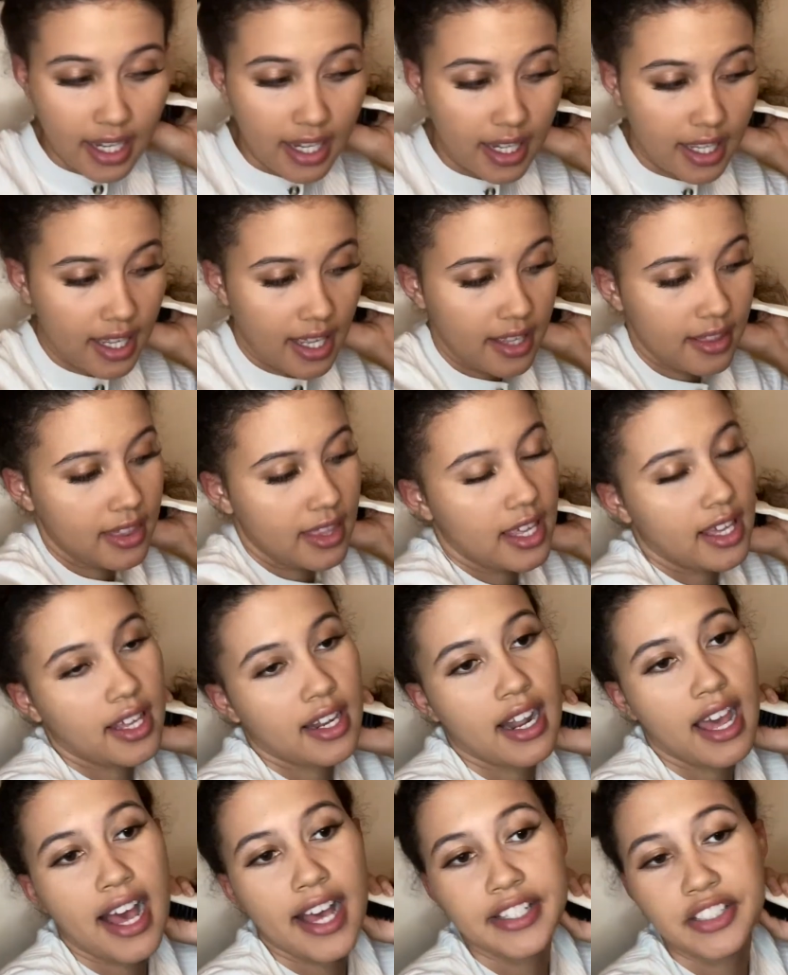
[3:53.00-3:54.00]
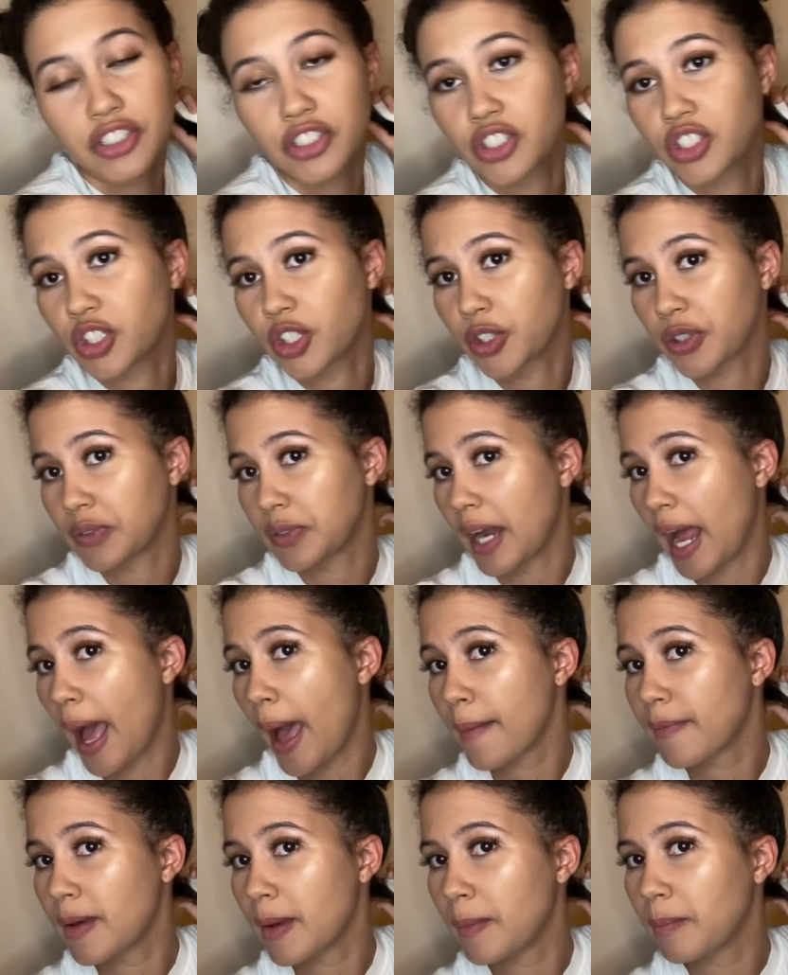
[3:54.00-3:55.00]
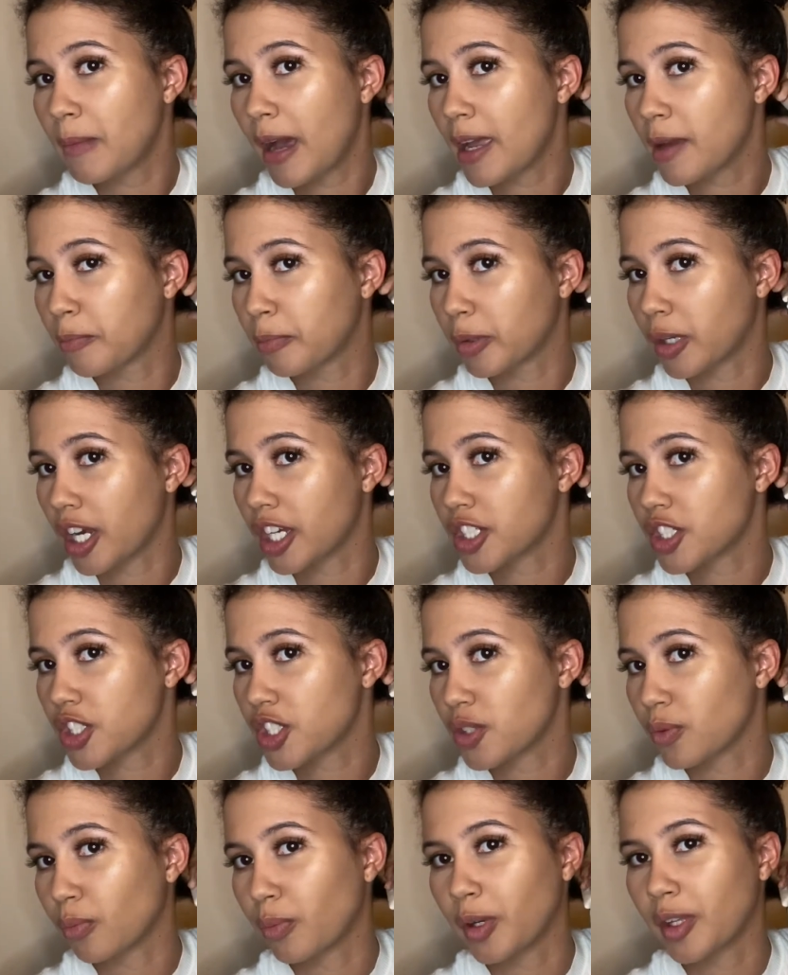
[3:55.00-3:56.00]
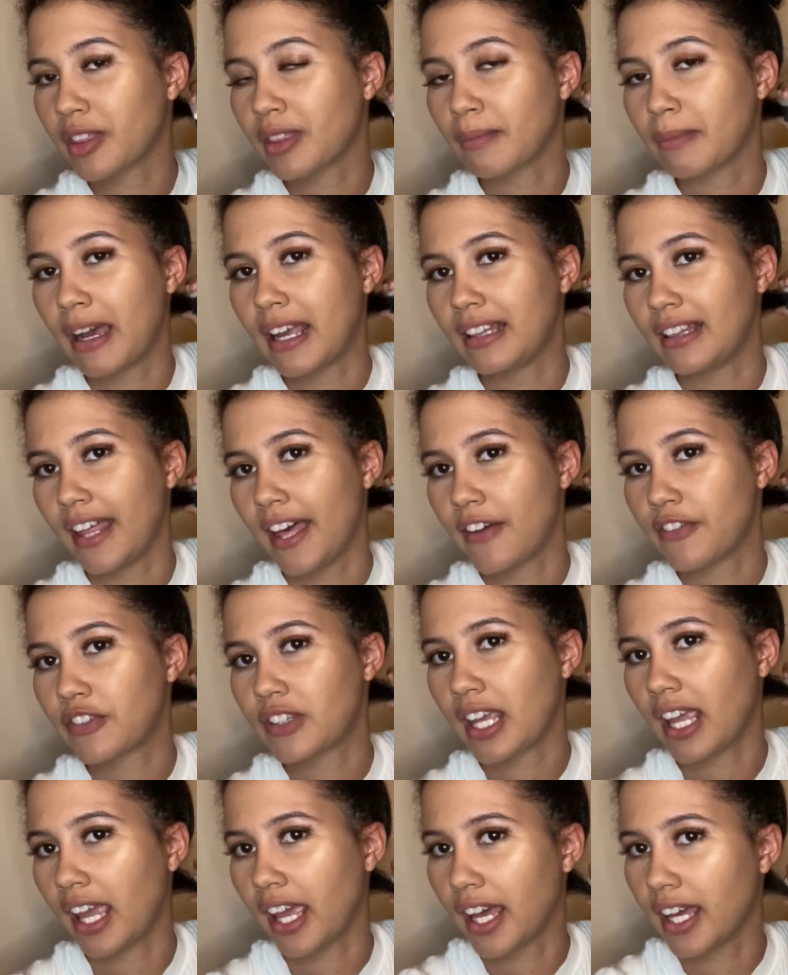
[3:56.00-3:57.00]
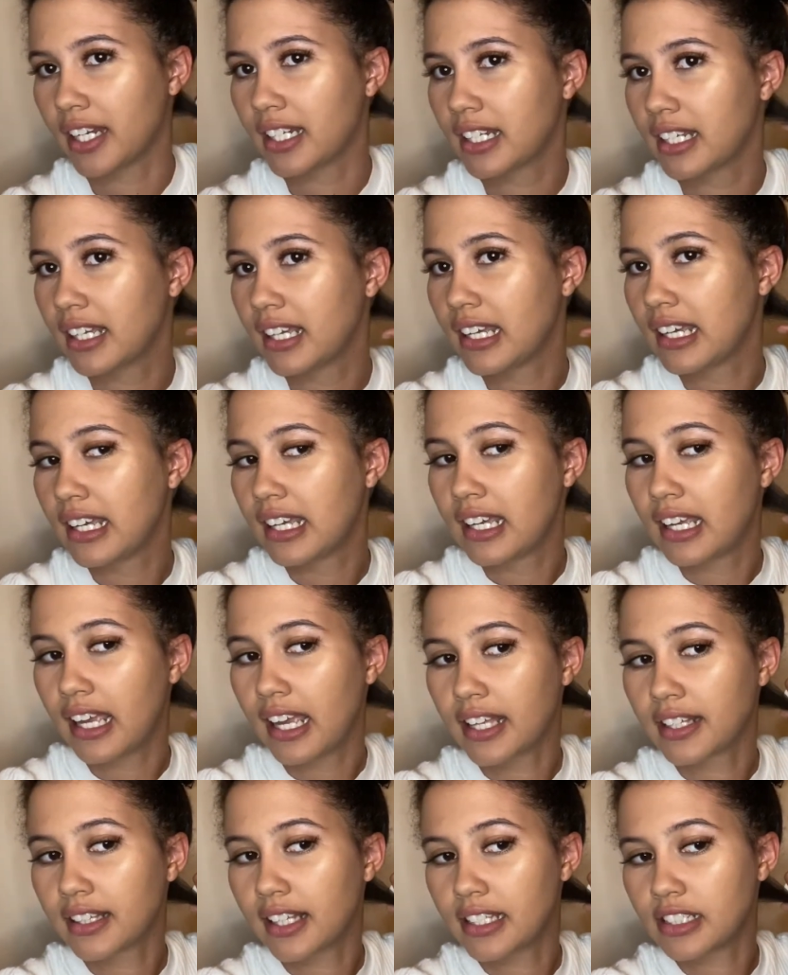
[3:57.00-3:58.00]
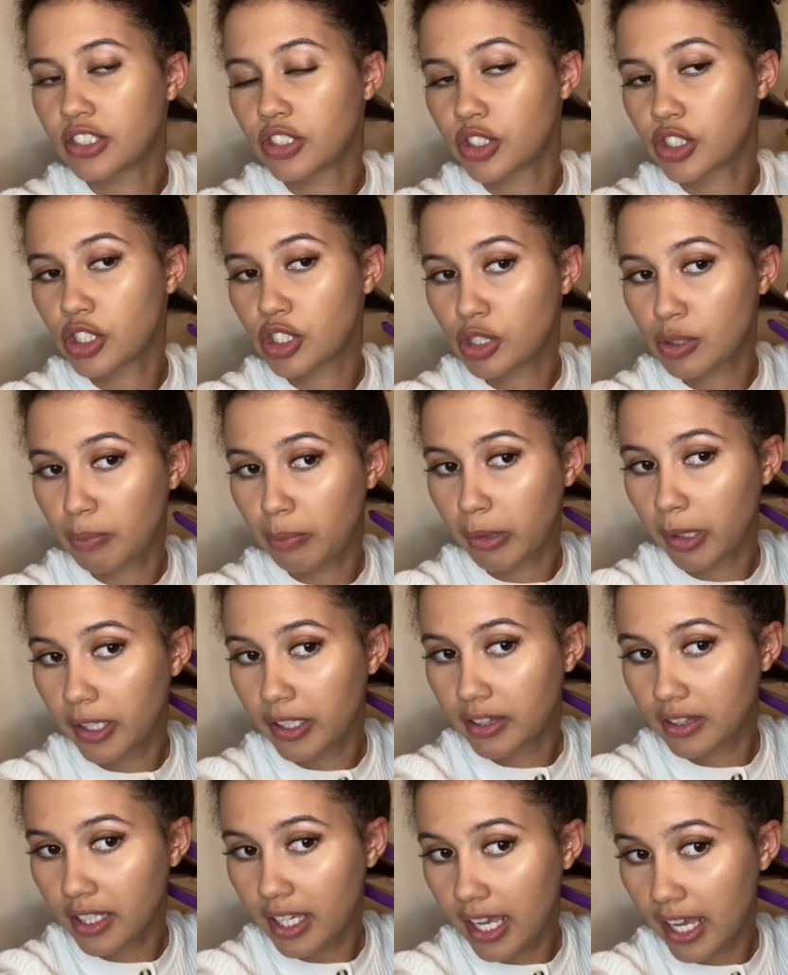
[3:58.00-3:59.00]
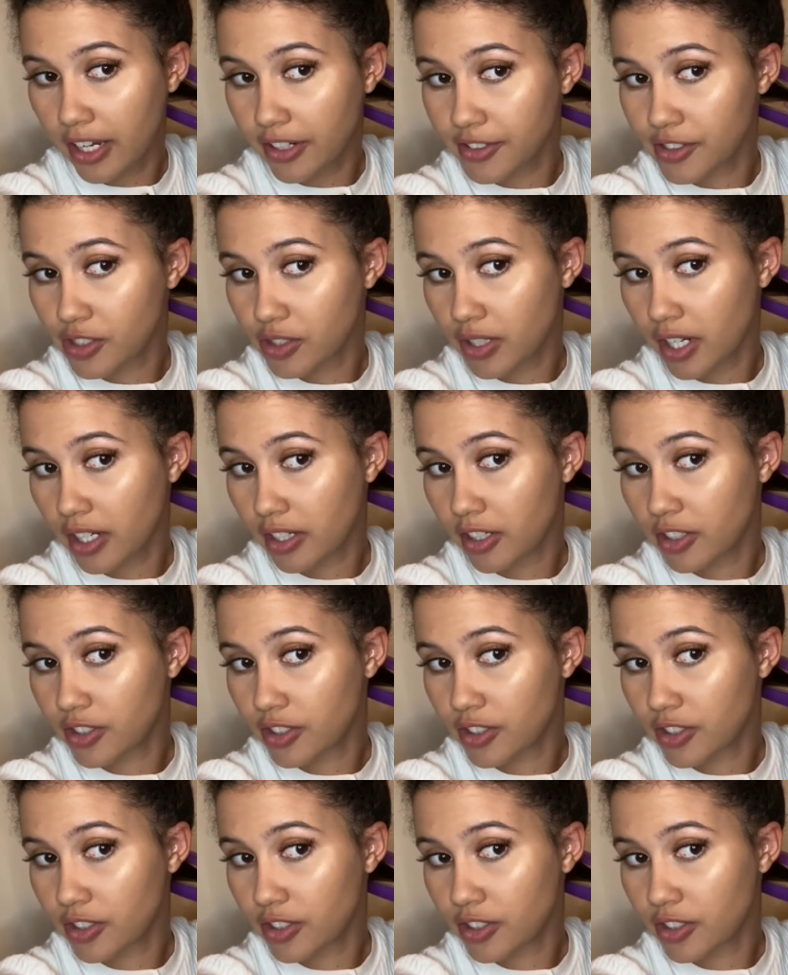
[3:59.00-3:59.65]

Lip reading: And then I just grab my brush with my left hand and then just put the hair straightener